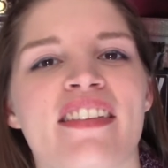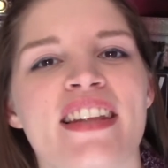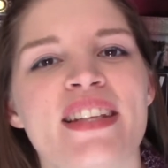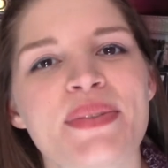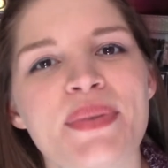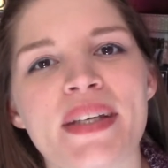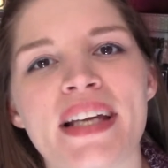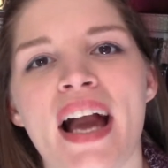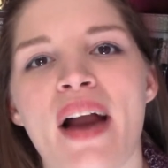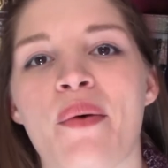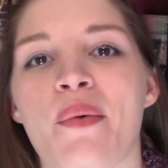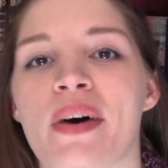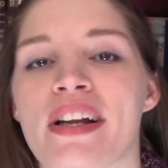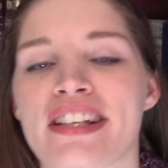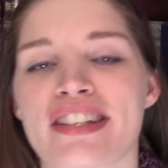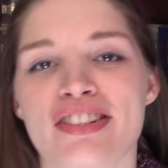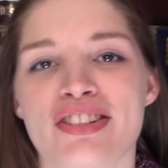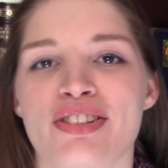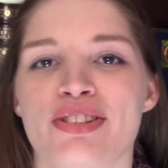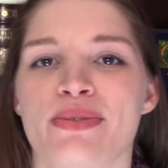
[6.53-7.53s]
This week I
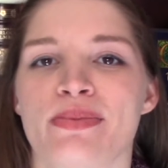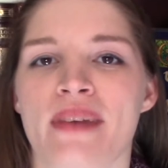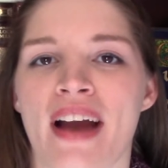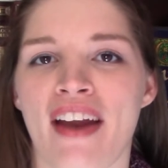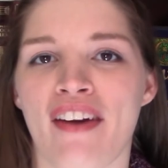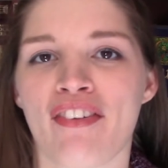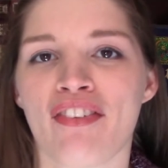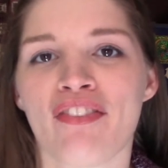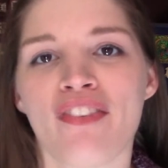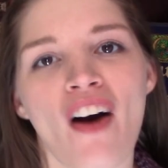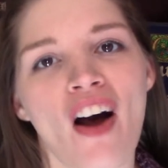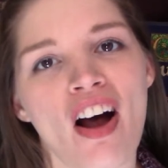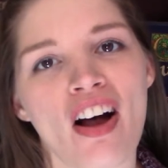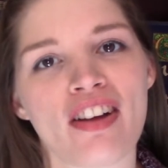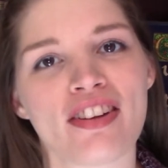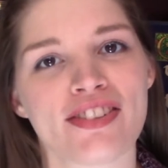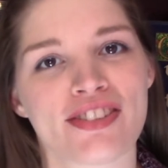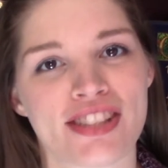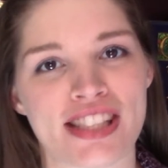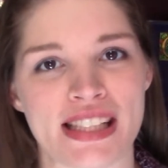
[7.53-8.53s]
wanted to do my
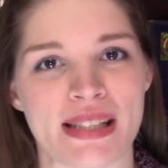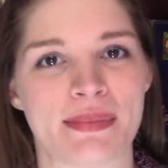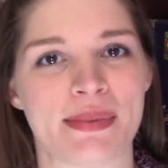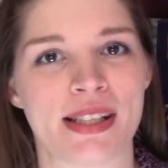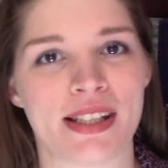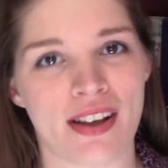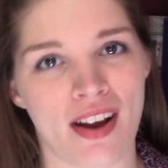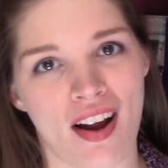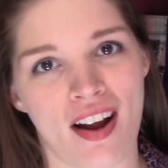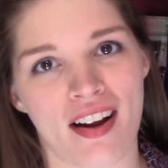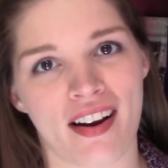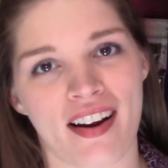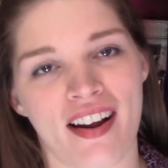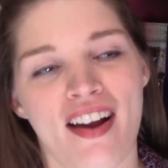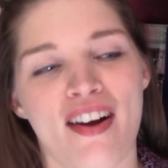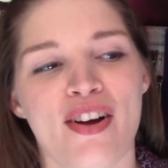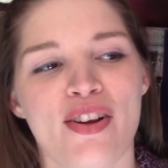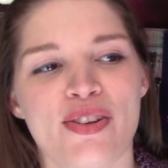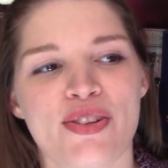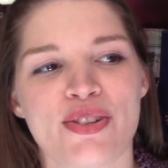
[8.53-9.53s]
fall TBR.
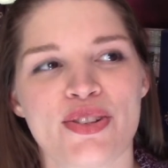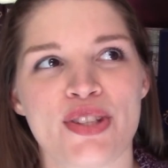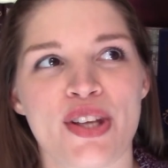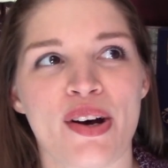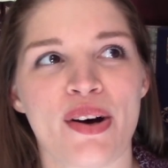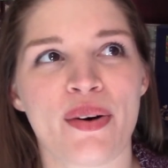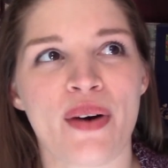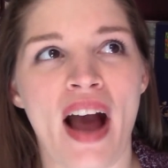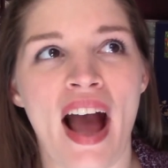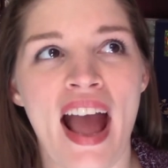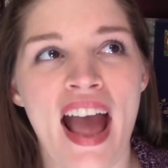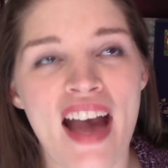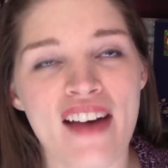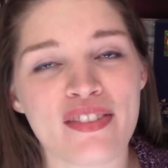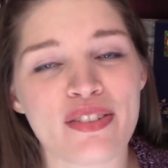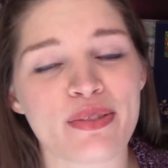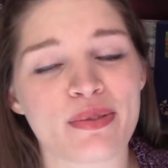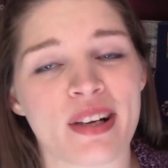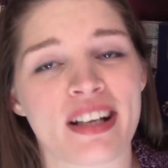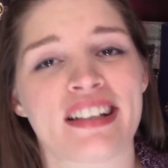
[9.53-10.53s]
So I
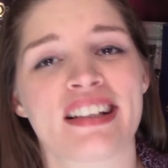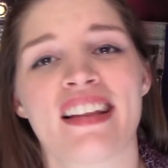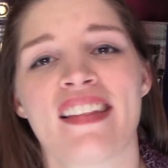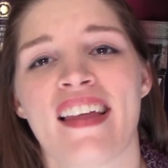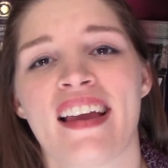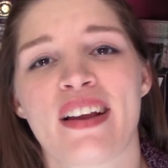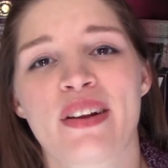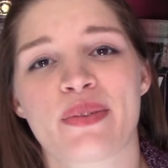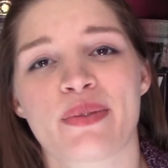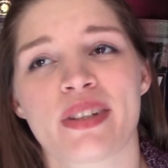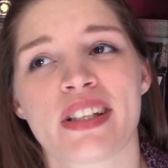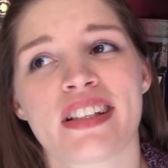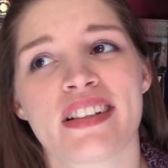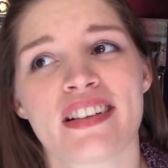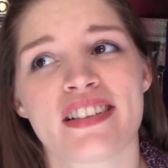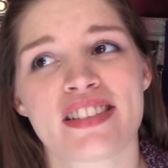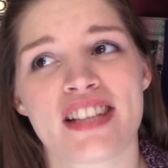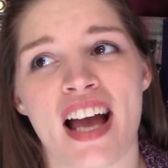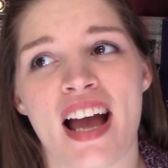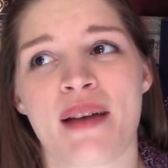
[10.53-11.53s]
haven't read anything in a really
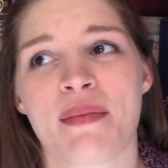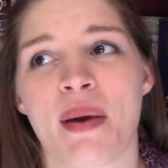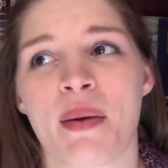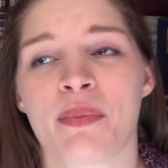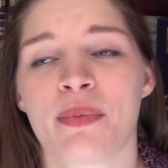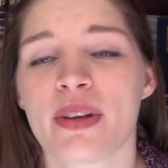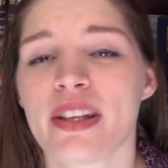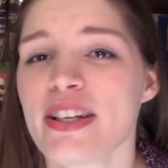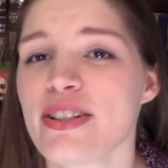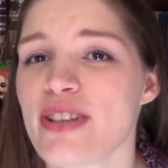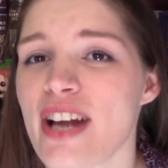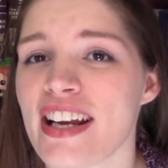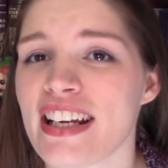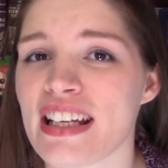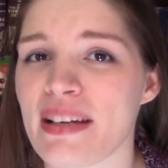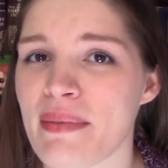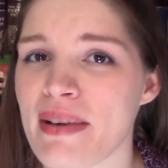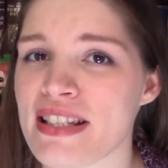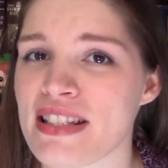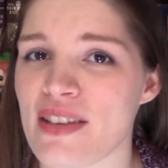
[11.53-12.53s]
long time. I'm really trying to
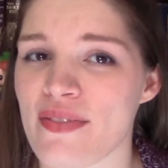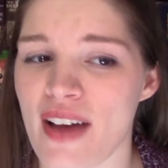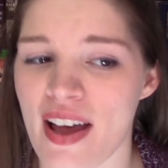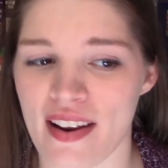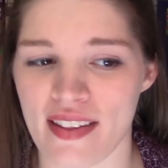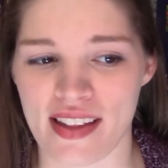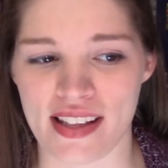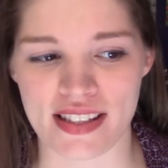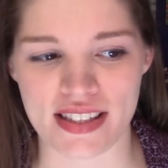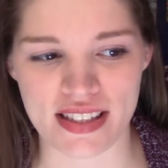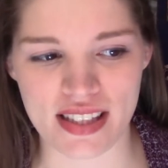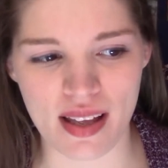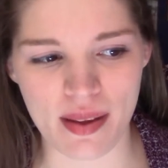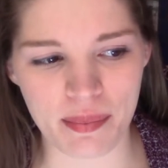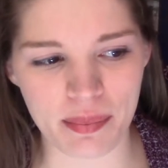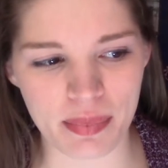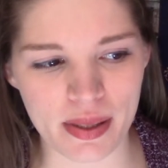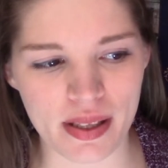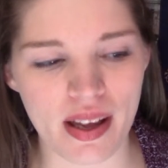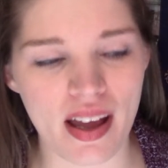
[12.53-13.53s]
get myself out of that
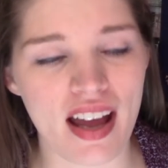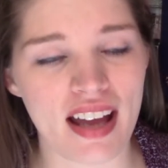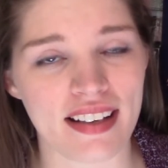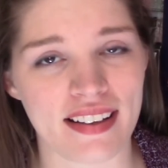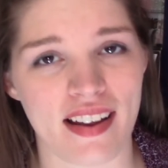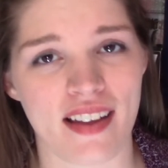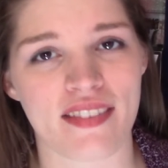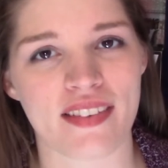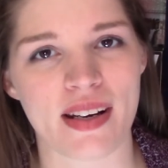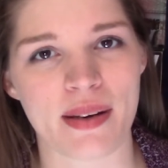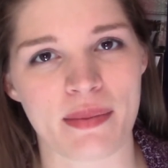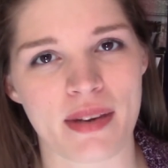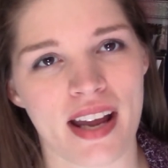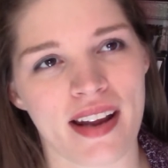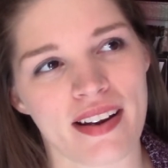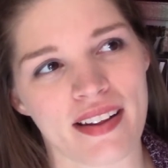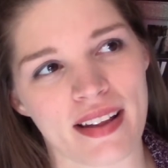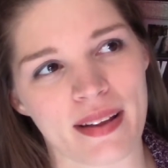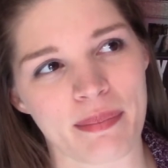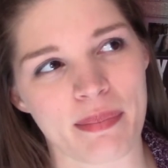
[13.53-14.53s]
slump now that I'm
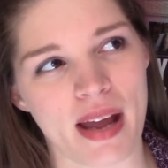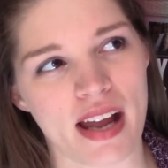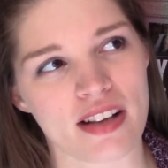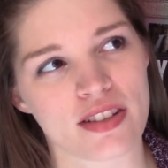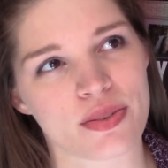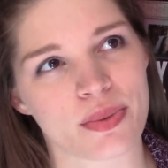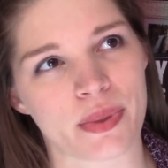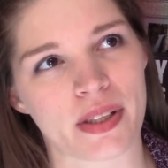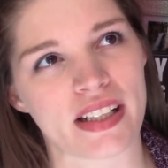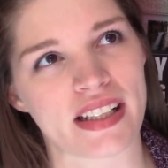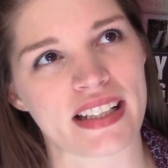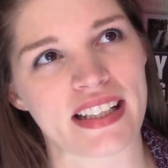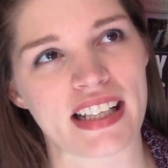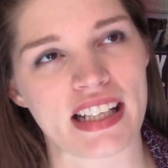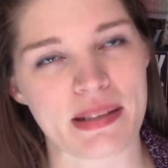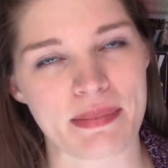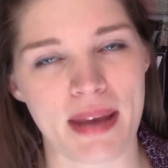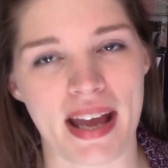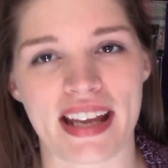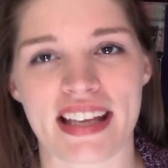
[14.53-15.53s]
kind of like back to work and
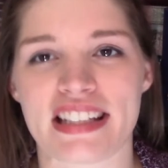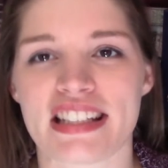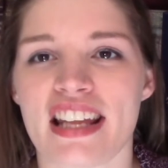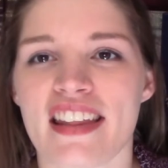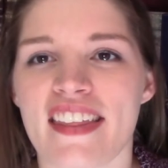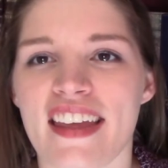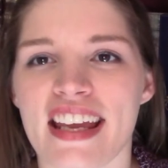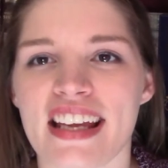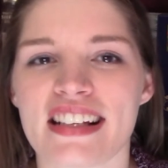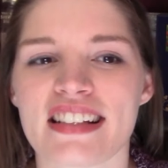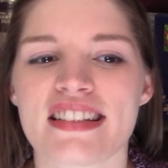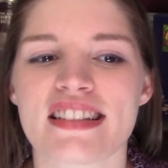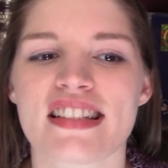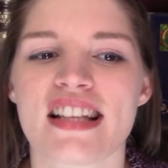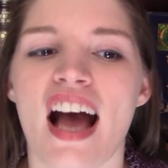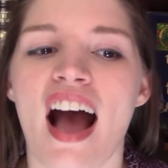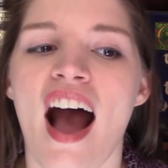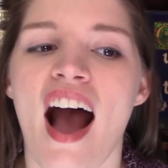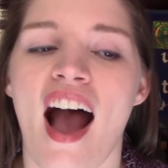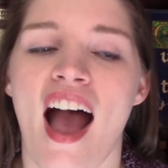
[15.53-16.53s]
getting back into things.
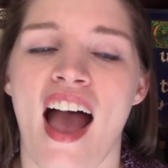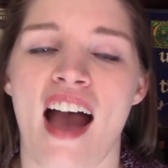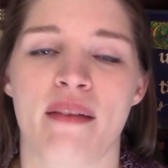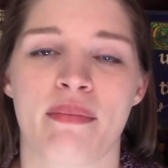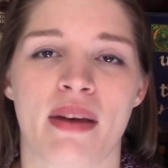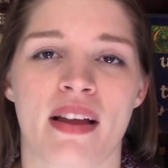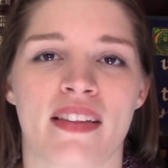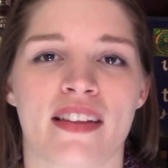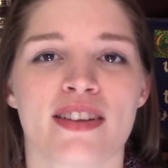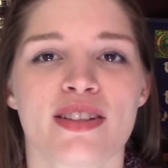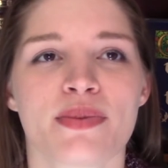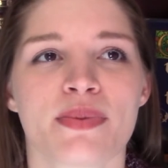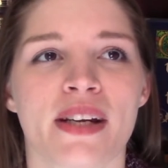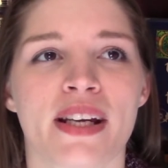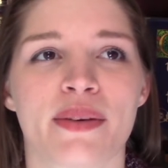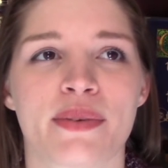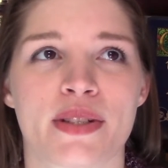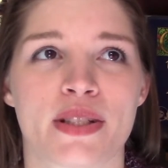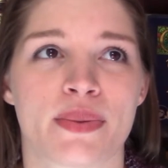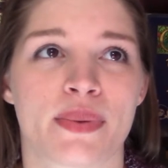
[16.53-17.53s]
I have my lunch
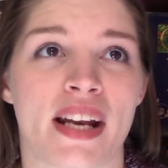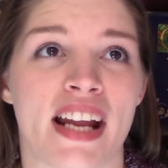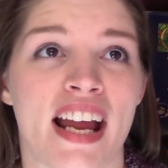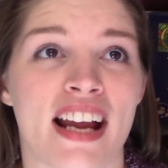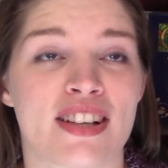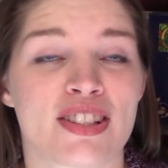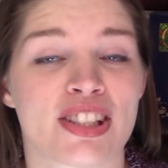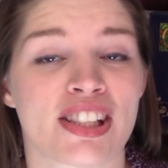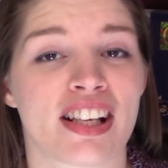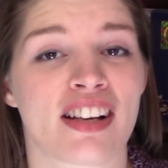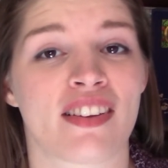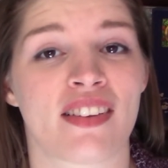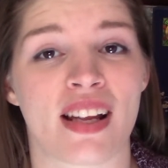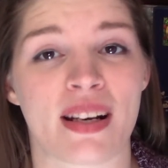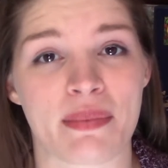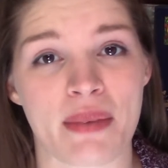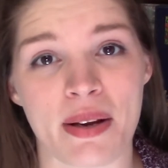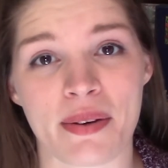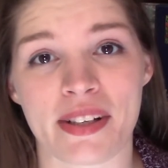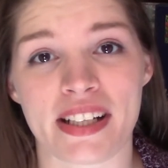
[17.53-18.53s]
break, which is when I actually got a
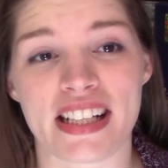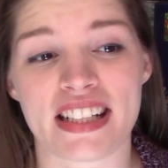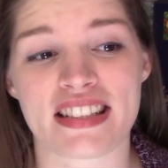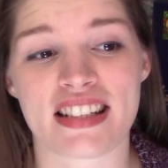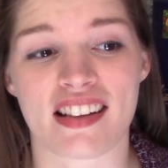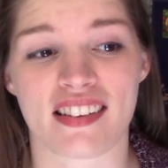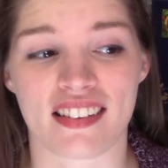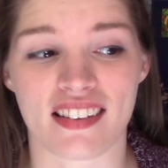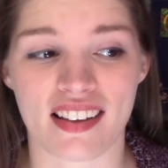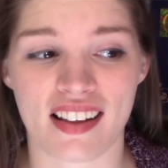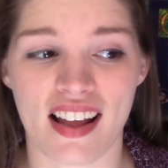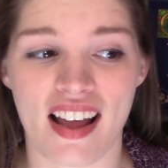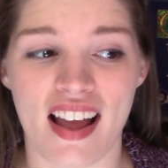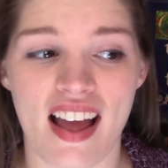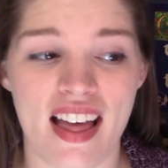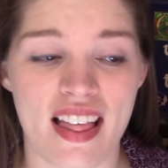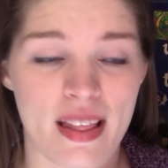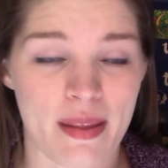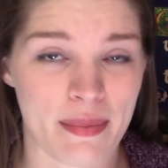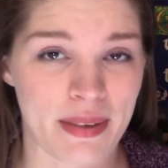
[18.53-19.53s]
lot of my reading done in
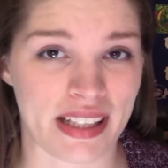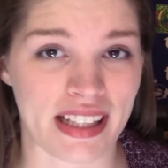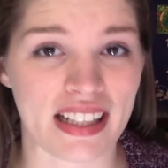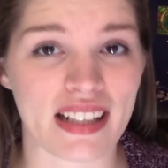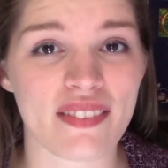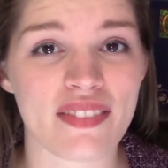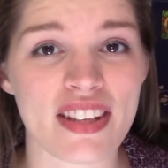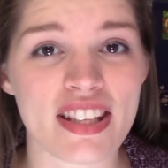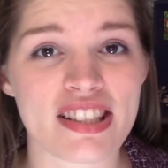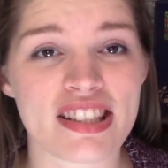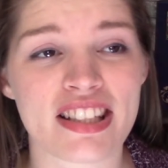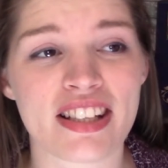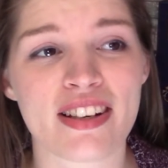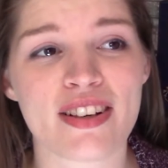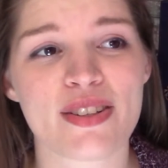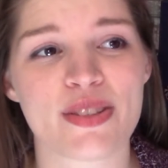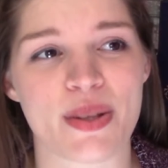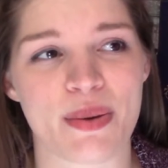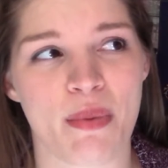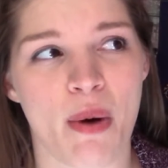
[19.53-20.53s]
the beginning of this
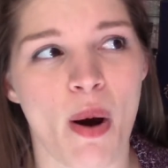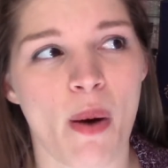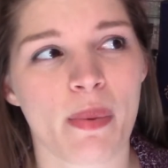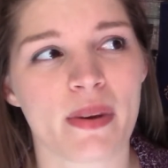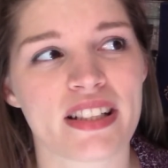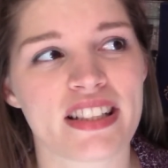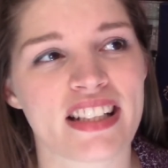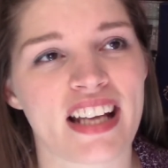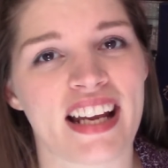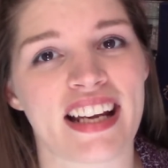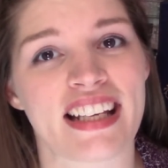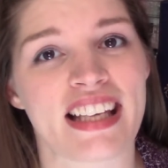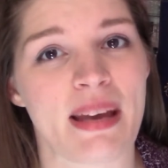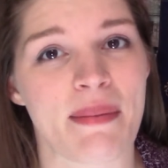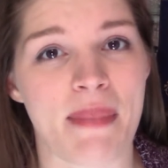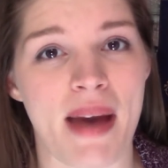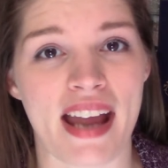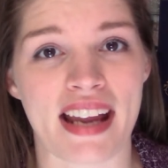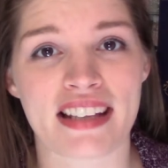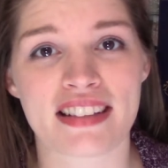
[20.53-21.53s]
year, so I'm hoping to kind of
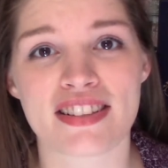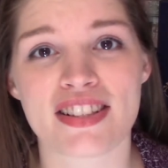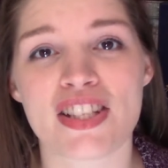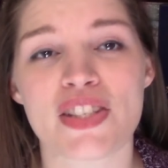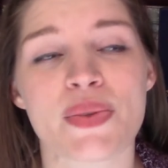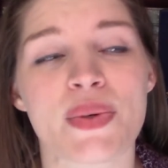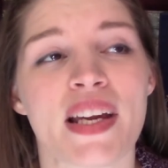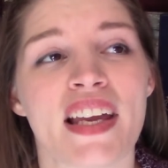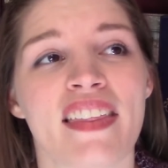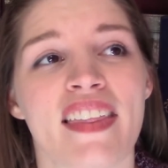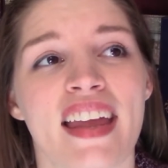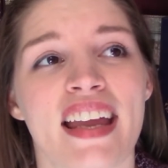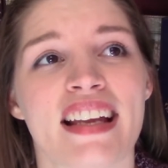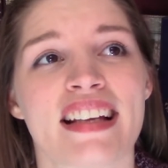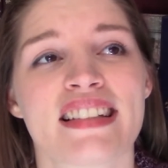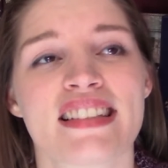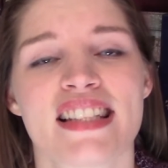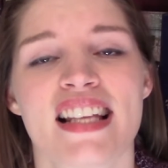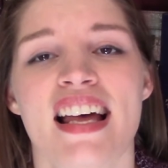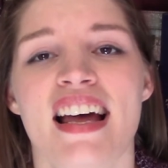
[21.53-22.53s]
get back into the swing of
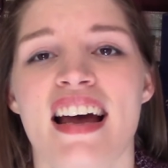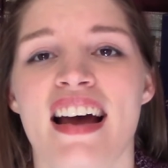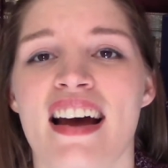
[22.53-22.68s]
things.